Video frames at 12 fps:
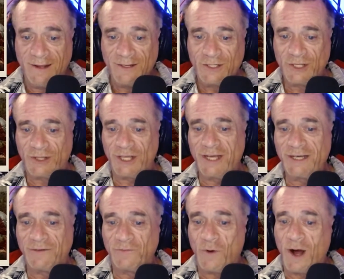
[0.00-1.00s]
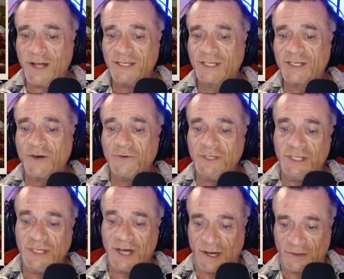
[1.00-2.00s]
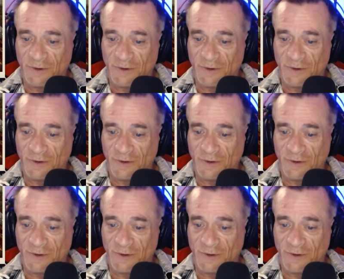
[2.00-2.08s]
To think of one so young